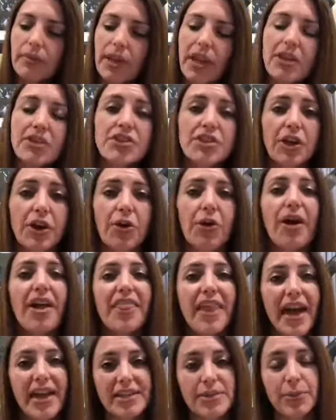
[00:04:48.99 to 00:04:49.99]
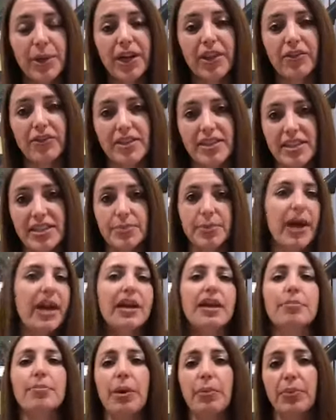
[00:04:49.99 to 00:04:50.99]
So that's one of the reasons why I
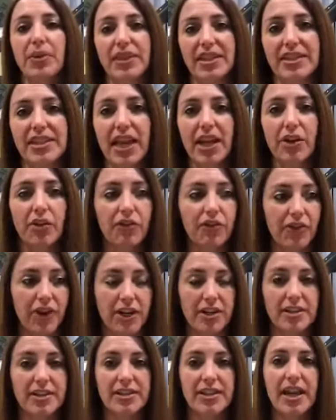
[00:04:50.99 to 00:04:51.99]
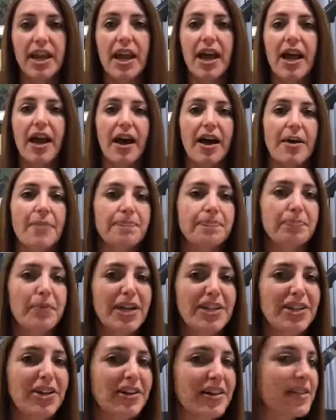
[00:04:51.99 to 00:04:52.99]
come up with the title first. My
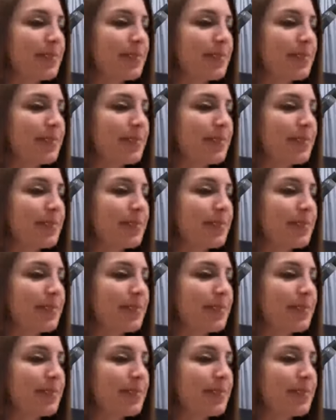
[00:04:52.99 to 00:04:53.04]
dog is